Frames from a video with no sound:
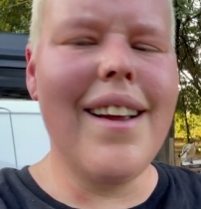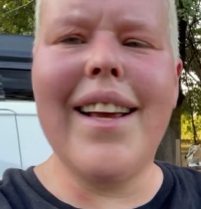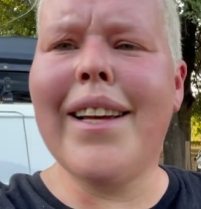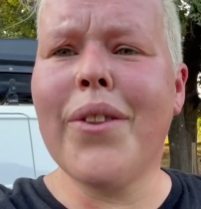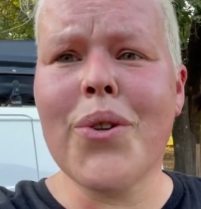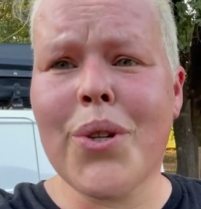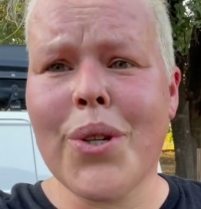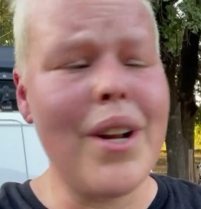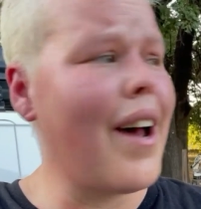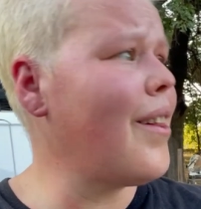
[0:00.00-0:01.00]
And there's
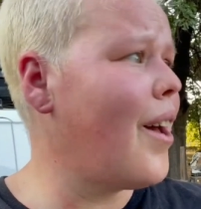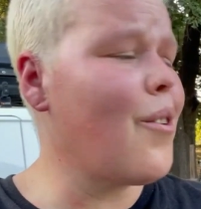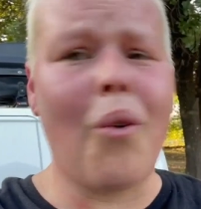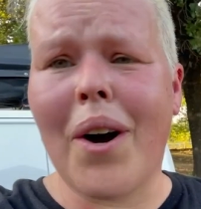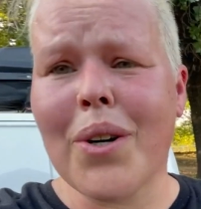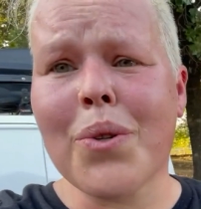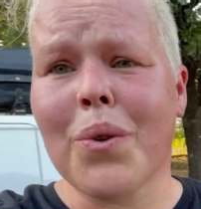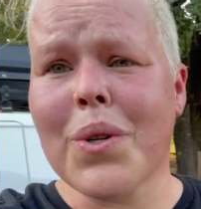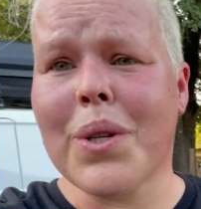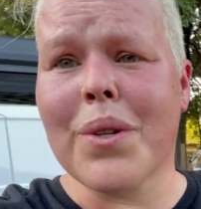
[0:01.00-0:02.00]
just not a lot of water
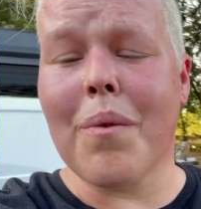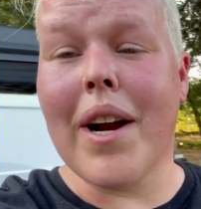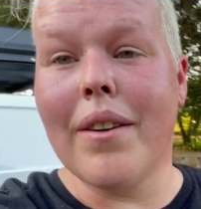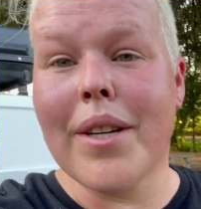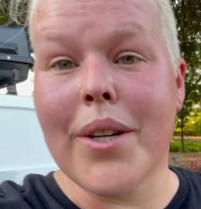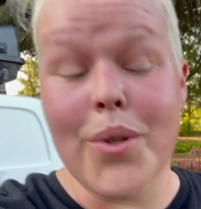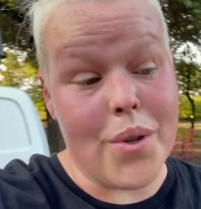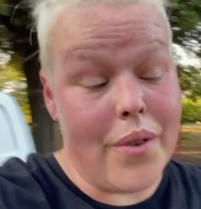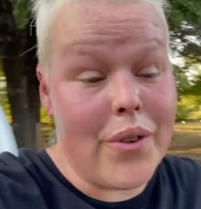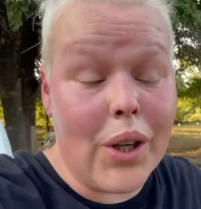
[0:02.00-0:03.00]
sources around here,
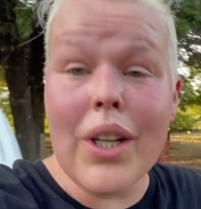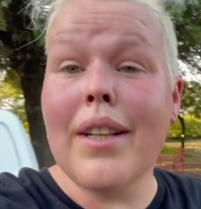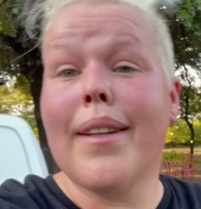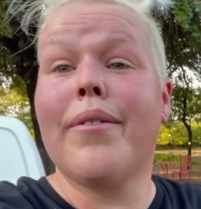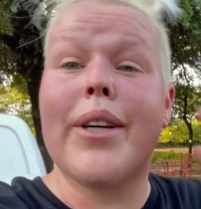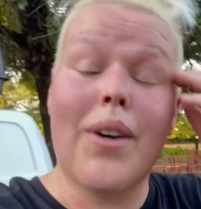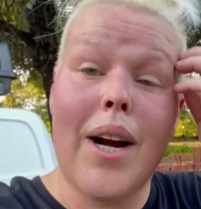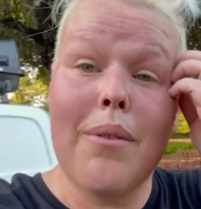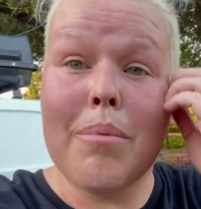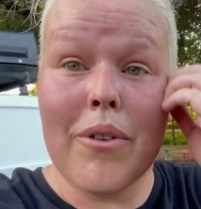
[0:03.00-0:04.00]
if they're going to live here,
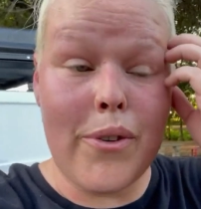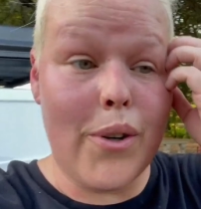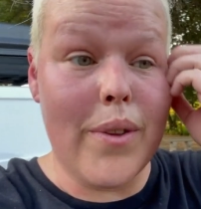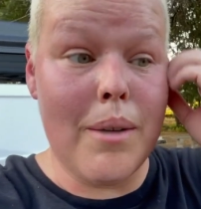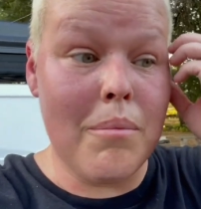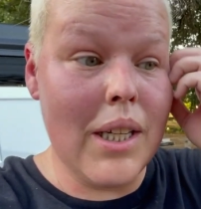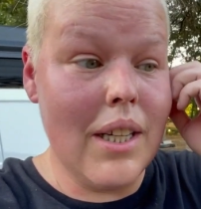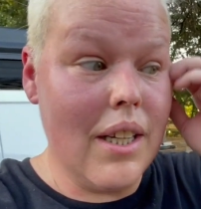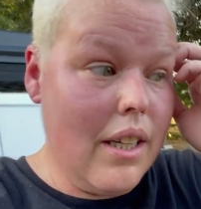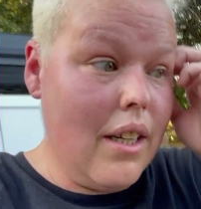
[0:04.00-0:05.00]
I would prefer them
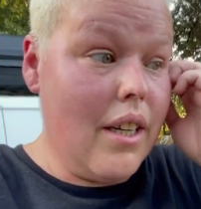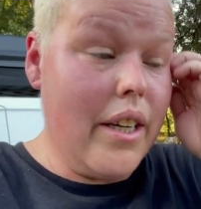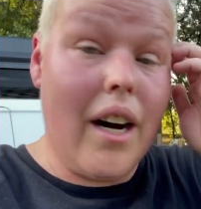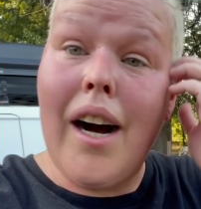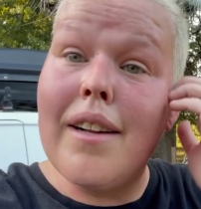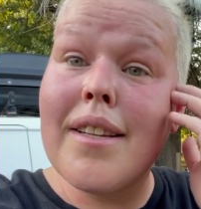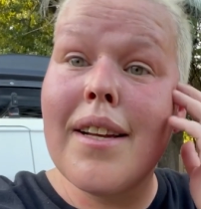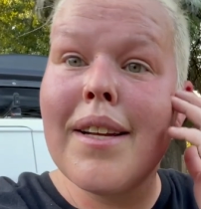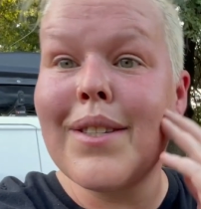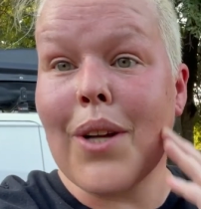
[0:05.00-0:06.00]
not
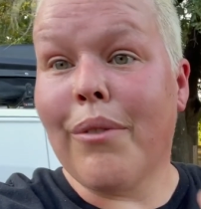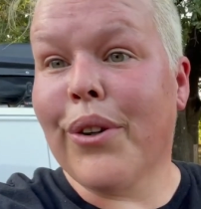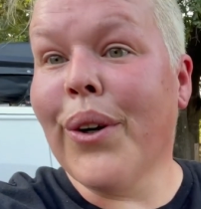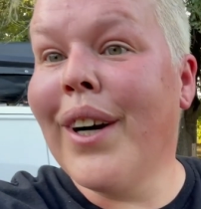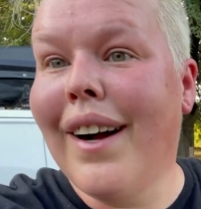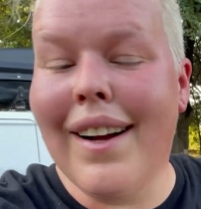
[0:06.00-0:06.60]
suffer.